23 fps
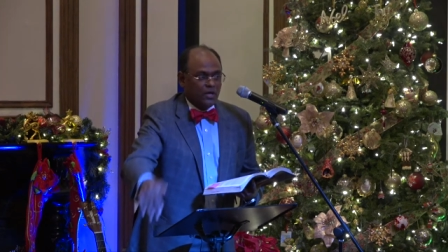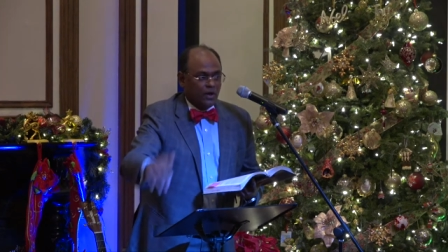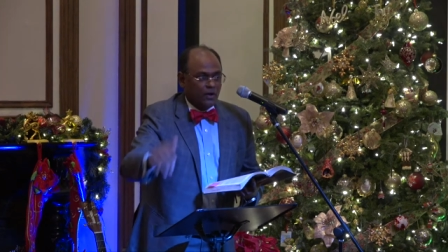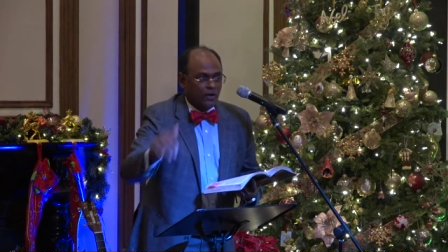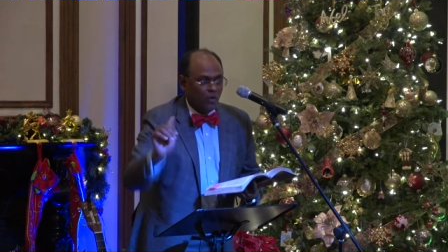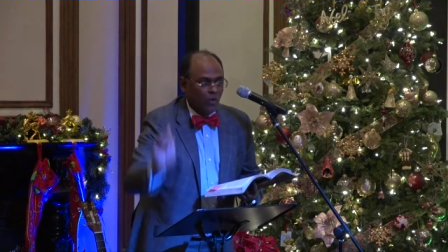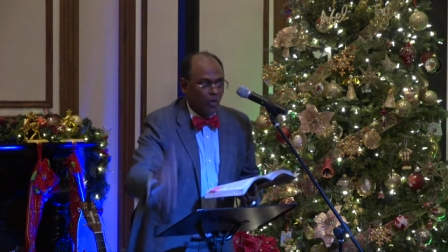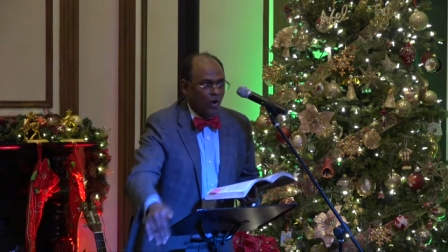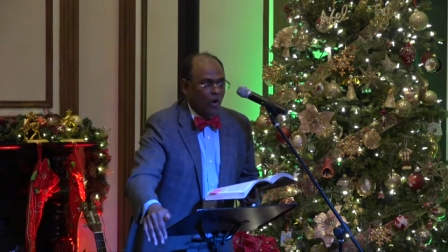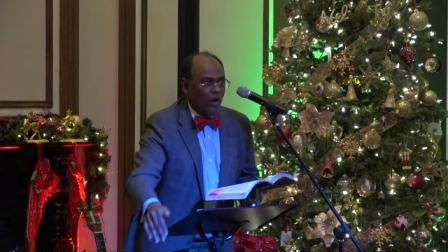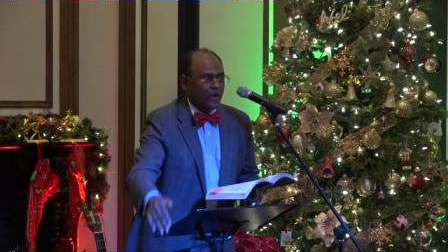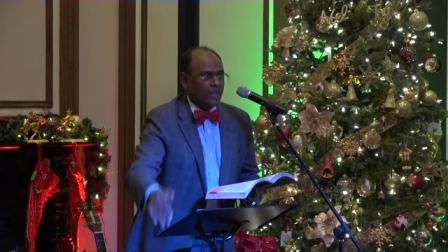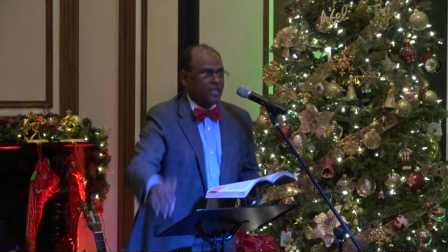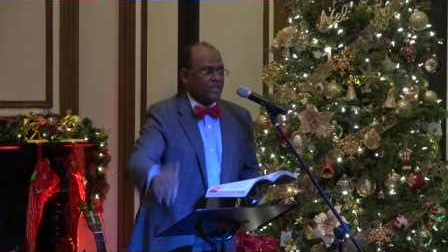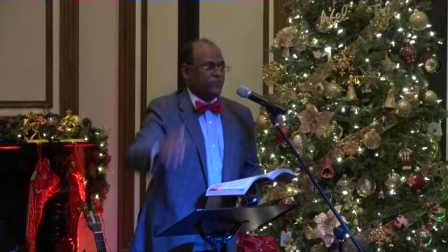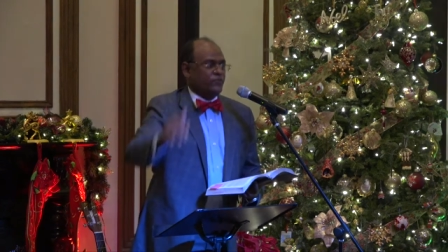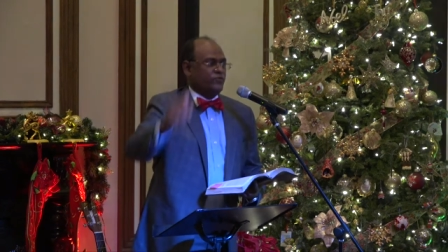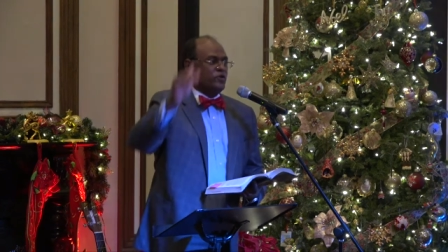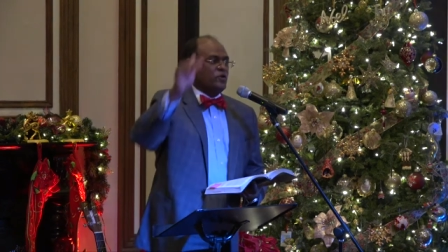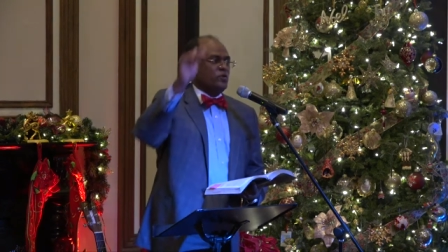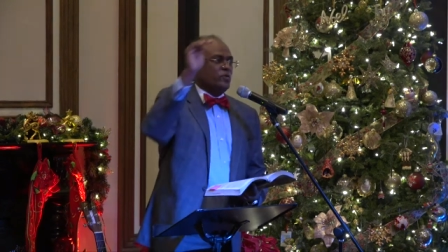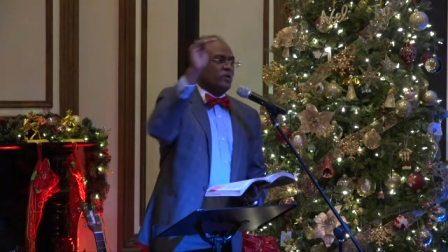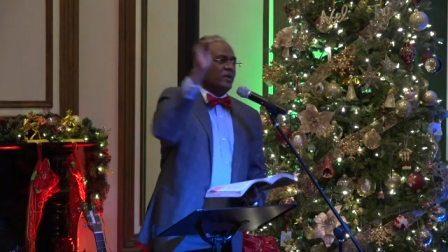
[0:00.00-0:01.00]
Lord, if
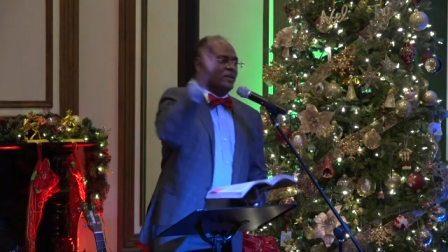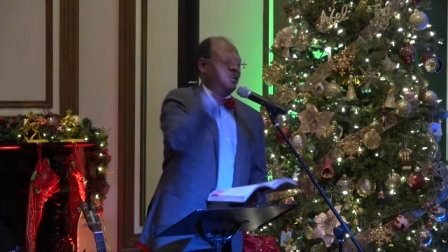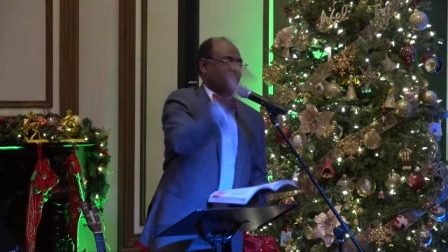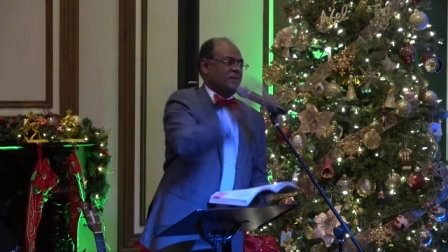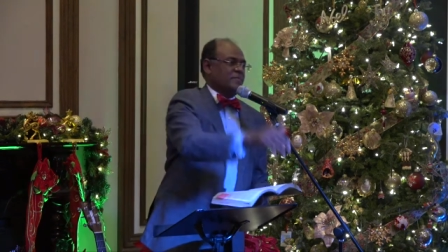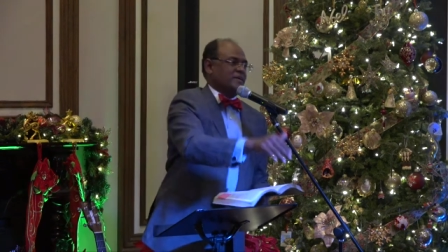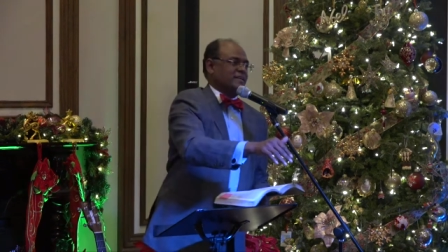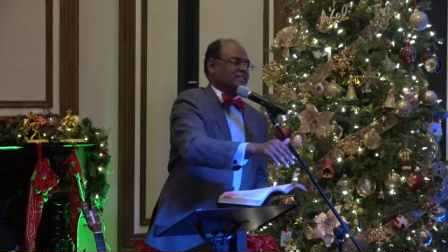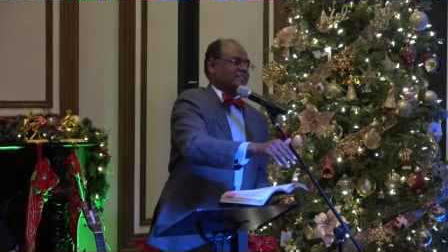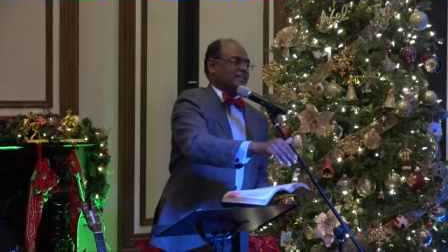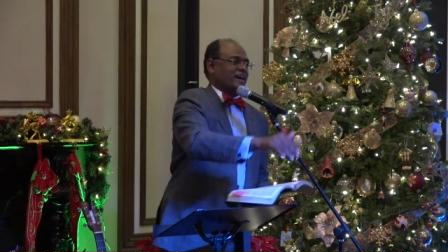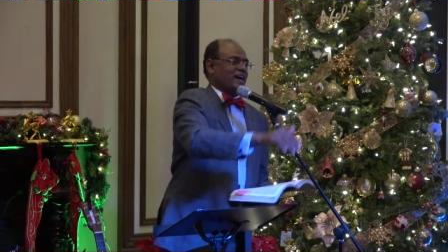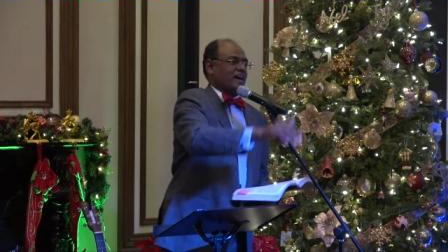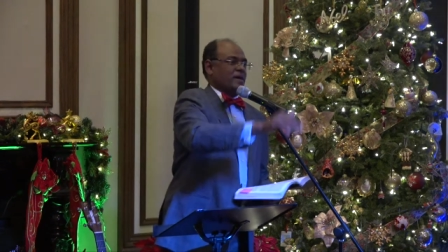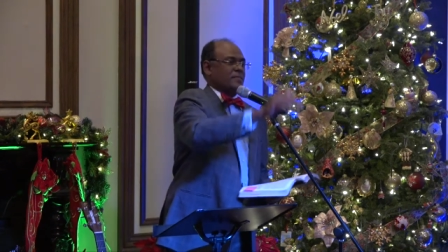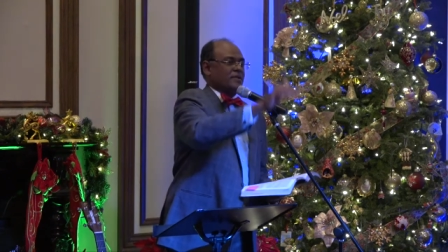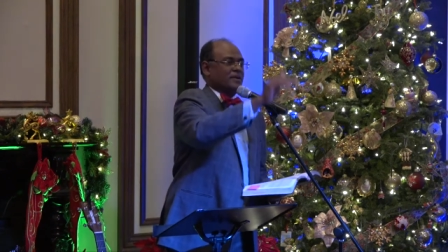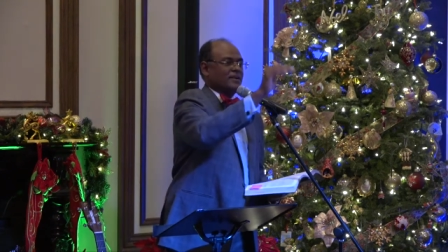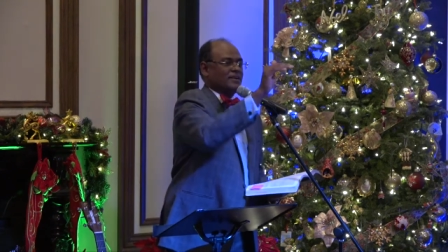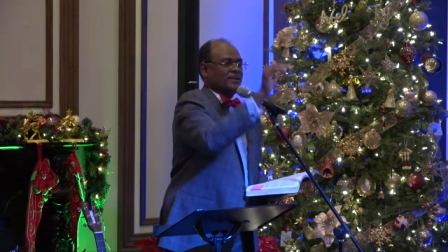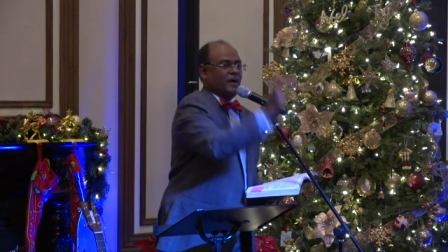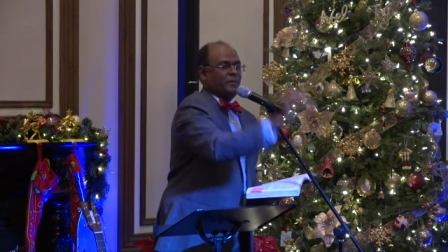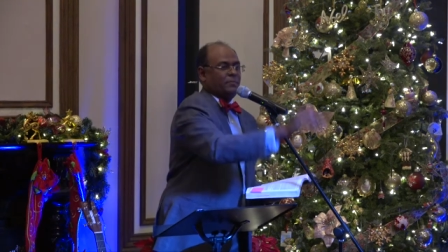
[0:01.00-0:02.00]
you will give me time
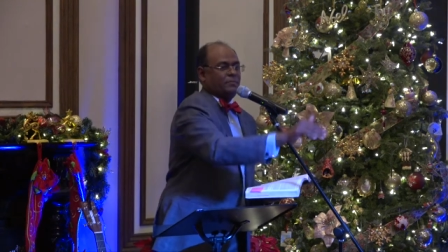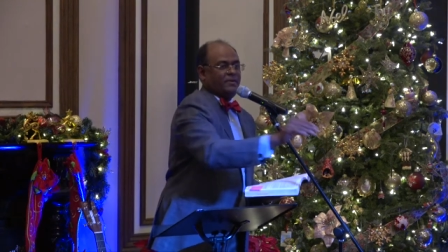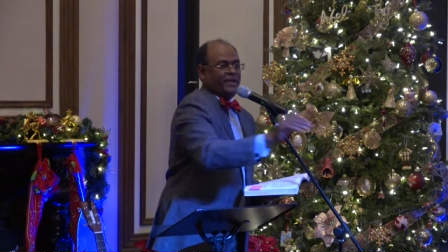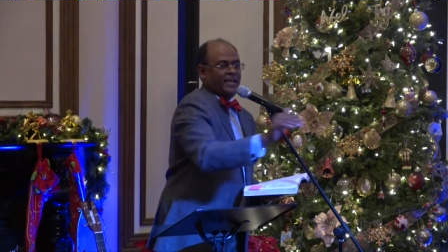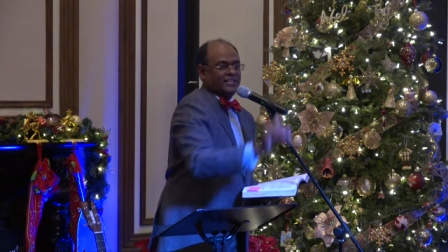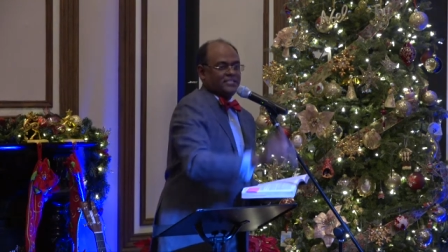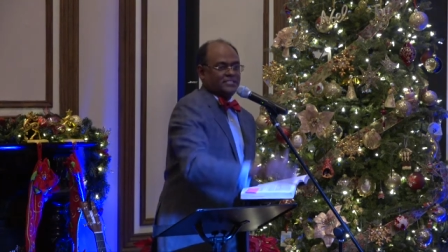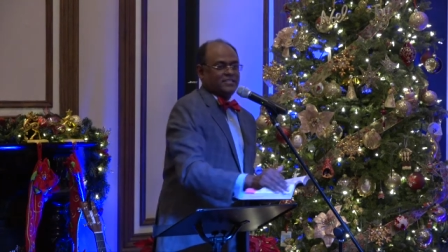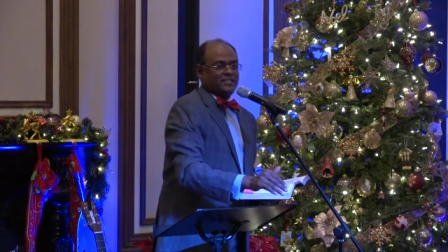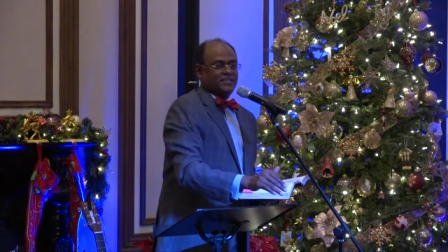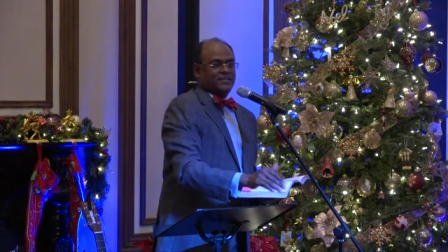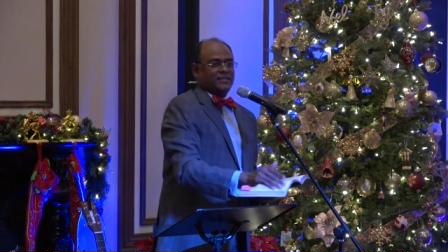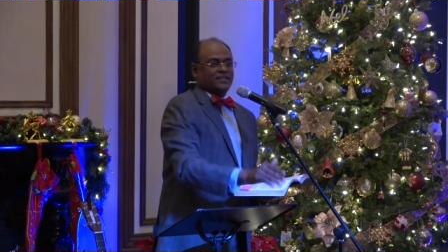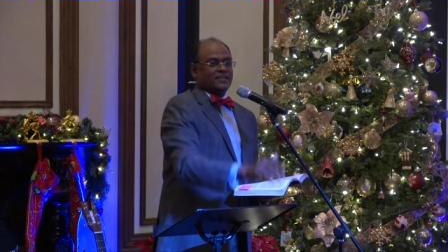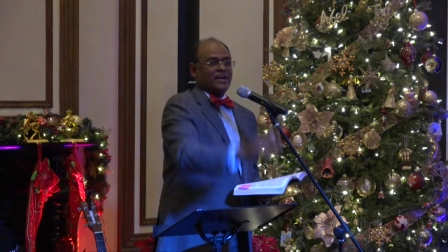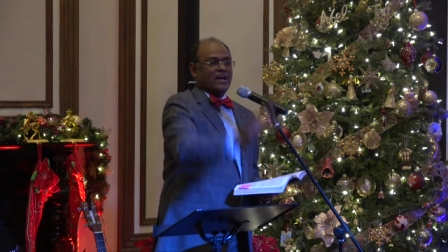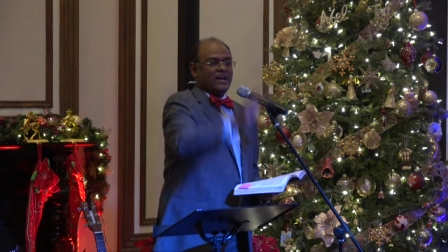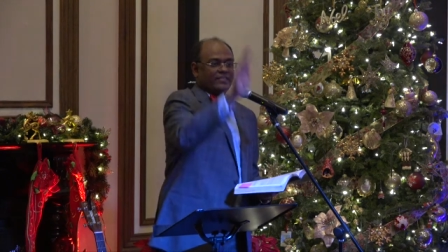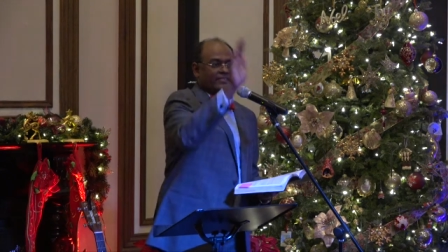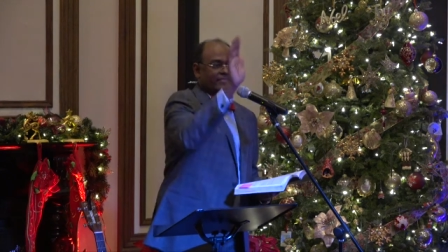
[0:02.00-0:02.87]
and come next year,